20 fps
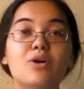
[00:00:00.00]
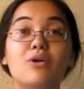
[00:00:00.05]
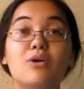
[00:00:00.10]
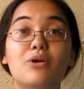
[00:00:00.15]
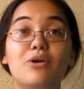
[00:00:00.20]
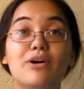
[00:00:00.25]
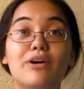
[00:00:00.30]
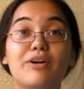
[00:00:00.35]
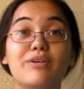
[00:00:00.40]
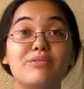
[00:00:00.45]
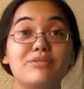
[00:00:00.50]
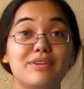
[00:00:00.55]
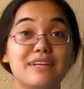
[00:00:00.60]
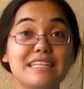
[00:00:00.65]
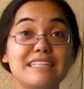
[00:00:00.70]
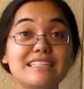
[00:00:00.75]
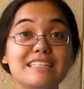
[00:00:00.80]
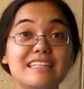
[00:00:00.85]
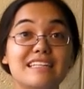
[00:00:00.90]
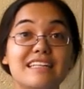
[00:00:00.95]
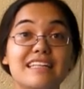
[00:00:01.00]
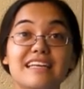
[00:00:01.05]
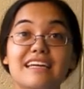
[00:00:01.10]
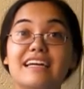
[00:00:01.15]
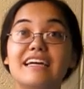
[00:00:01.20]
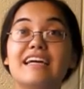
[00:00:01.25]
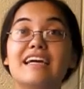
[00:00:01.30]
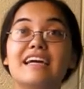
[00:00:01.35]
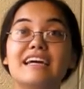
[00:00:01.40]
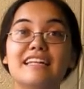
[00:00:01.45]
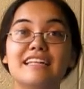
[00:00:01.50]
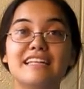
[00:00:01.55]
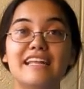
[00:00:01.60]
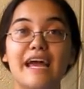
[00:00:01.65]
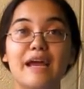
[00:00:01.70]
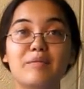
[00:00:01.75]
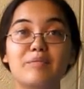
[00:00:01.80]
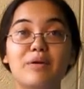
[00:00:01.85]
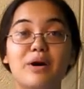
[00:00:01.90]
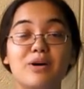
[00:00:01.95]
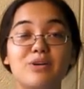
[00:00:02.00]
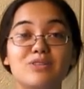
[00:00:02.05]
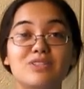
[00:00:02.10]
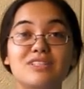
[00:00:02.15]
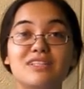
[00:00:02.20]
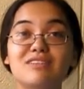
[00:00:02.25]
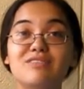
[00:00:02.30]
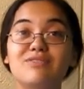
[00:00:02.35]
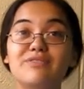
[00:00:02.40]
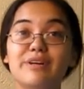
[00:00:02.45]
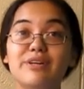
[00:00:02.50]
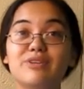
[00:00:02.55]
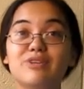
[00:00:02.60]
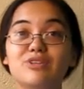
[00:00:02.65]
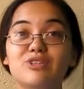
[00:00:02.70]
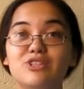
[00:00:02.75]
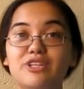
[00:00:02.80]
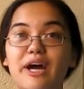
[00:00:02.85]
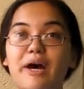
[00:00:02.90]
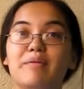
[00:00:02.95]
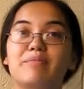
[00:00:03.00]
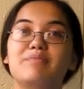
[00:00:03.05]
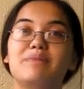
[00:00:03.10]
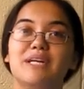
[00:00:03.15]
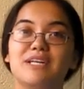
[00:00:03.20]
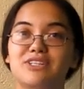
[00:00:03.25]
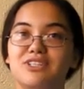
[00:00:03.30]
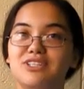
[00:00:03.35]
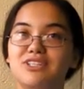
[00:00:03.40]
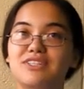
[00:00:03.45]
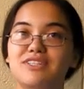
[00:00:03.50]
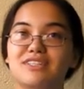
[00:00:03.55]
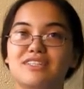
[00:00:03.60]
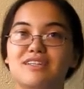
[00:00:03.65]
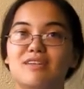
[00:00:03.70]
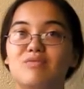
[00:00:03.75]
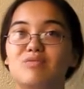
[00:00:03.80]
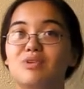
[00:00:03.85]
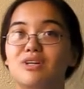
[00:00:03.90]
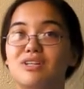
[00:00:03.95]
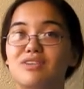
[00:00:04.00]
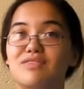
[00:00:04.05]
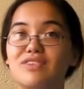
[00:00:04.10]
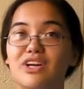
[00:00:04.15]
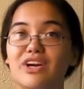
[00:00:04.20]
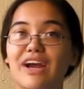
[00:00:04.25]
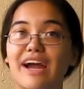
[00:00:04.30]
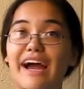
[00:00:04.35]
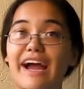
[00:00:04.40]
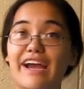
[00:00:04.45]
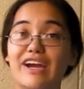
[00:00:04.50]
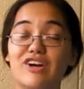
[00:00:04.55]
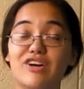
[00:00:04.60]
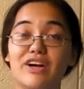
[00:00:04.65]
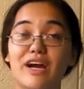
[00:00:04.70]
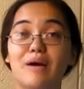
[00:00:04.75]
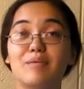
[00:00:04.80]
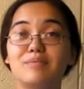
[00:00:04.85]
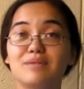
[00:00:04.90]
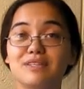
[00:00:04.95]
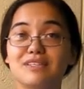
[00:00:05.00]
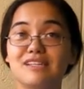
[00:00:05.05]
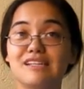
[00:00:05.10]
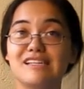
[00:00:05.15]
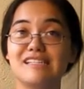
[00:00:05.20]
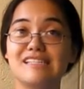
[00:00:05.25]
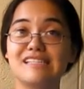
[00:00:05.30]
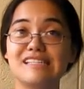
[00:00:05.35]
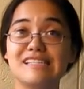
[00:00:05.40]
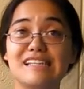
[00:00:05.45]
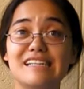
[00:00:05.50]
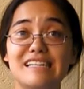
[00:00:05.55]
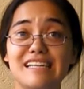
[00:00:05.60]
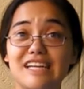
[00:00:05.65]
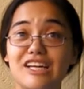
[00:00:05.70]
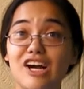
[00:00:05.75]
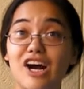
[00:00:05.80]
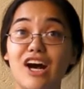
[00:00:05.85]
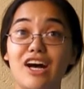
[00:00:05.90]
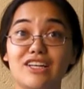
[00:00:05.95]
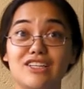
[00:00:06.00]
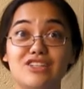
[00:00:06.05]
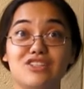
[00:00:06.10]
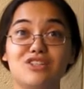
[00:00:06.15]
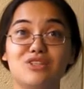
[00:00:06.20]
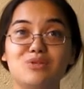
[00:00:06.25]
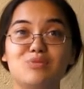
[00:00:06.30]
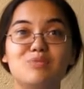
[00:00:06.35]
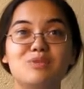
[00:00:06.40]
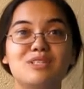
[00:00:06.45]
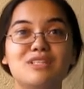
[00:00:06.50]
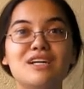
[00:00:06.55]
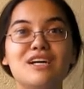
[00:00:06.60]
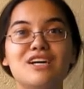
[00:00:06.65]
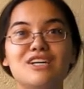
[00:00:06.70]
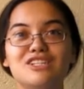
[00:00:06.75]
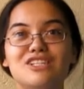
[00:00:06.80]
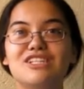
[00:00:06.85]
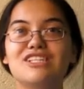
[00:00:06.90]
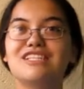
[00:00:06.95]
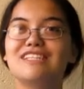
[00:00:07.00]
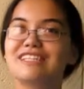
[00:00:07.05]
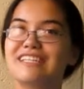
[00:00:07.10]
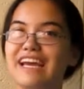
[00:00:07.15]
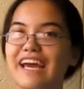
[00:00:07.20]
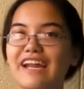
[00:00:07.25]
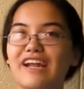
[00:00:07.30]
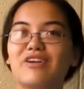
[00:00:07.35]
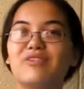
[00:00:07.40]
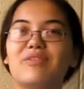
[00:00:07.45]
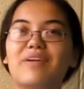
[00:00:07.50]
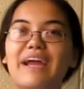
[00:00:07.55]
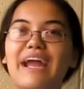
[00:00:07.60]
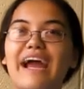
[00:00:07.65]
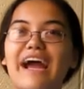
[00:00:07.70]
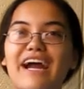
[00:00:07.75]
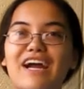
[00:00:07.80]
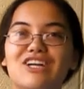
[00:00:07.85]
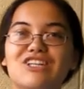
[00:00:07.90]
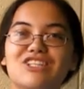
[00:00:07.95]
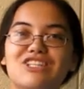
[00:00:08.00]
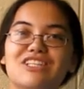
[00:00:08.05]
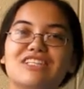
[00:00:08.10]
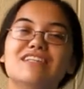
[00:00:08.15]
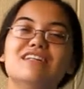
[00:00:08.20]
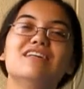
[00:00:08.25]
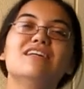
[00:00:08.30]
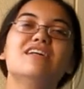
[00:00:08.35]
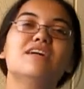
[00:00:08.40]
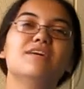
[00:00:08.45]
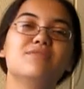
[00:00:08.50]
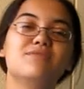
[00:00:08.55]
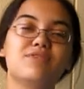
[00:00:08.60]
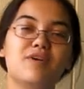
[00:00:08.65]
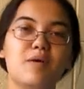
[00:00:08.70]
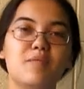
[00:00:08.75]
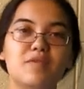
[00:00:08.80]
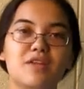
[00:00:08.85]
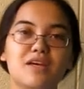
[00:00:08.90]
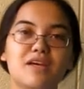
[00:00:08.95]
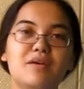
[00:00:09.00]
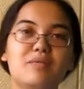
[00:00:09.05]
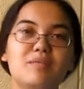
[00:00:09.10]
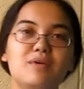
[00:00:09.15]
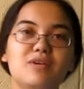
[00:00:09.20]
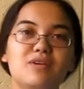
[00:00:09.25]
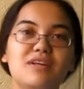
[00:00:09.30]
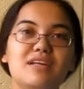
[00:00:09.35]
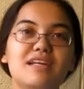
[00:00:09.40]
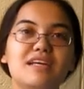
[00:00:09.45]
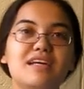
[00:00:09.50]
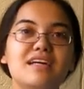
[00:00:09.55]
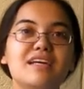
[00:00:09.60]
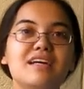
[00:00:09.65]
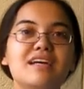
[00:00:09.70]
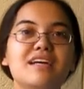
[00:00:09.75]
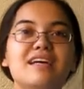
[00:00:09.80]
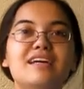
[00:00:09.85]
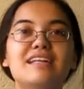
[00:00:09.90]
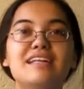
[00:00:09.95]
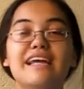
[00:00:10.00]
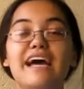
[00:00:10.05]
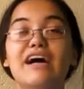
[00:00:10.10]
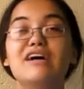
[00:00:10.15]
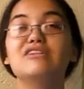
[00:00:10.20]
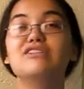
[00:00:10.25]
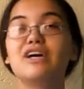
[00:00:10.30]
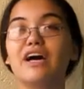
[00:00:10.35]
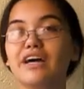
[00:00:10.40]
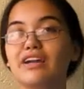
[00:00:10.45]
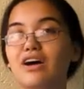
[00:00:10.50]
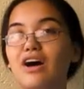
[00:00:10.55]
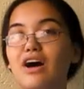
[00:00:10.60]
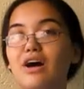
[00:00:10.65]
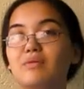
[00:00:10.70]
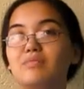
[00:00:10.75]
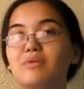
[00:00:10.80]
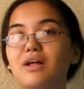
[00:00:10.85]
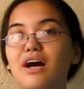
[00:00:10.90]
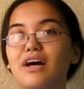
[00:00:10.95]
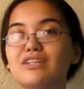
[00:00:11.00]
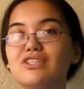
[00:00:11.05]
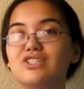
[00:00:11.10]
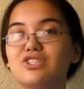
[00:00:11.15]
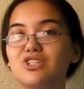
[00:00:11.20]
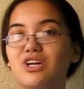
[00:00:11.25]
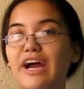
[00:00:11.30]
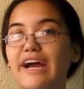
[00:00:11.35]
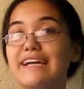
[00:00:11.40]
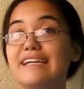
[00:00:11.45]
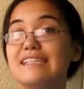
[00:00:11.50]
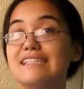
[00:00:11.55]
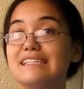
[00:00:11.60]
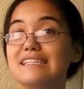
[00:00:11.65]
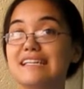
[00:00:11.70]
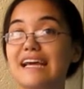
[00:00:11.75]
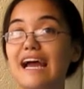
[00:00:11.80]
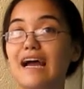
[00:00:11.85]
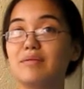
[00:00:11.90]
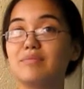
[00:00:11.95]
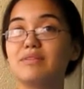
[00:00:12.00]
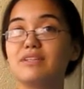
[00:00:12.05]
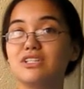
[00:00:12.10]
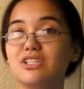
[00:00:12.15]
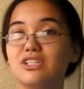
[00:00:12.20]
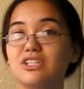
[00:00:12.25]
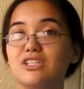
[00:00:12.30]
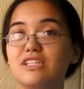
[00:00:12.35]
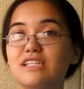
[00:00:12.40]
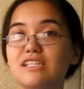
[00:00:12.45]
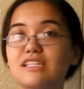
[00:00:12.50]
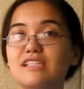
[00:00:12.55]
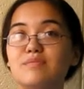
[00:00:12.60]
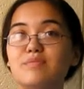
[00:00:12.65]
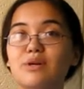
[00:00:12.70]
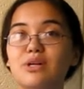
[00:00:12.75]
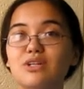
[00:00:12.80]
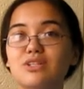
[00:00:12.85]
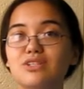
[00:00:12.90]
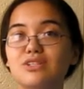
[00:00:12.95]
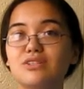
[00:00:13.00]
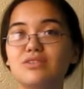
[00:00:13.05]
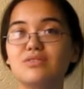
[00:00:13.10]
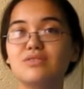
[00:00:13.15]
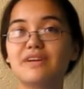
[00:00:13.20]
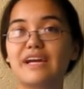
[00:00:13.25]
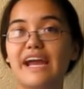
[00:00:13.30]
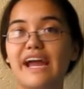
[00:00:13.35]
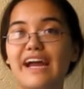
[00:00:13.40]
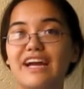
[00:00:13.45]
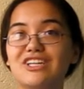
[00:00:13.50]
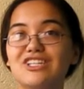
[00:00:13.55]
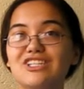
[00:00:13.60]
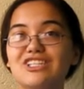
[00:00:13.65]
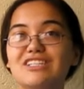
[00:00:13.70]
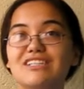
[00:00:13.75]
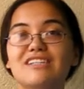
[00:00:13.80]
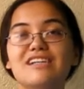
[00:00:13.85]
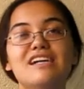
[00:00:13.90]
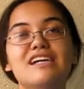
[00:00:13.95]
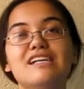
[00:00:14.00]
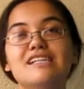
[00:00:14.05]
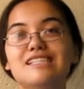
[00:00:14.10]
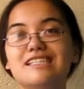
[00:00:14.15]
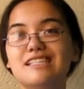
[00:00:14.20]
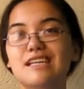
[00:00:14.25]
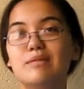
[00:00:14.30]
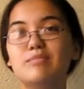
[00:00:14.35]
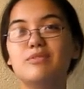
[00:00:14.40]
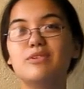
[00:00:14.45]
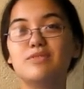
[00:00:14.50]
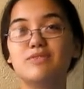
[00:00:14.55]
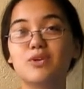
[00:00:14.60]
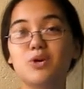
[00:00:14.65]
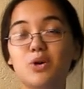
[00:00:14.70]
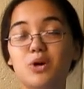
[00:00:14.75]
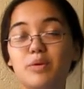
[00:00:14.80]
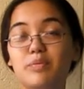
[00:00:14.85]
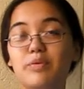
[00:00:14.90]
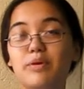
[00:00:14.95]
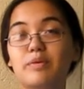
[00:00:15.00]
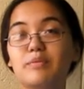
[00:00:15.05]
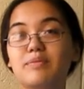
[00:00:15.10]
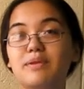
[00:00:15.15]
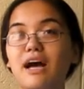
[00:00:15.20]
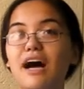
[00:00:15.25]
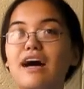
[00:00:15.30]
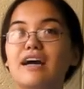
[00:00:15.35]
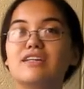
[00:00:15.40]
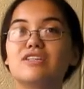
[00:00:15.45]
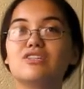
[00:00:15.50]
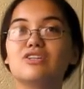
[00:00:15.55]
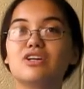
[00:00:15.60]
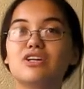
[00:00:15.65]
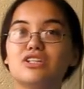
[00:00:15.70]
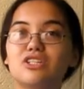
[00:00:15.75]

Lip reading: Or recently, they posted Photoshop pictures of one of their higher-ups in silly costumes, just to get a reaction from the community. Now, not all blogs try to establish this personal reaction. Some corporate blogs are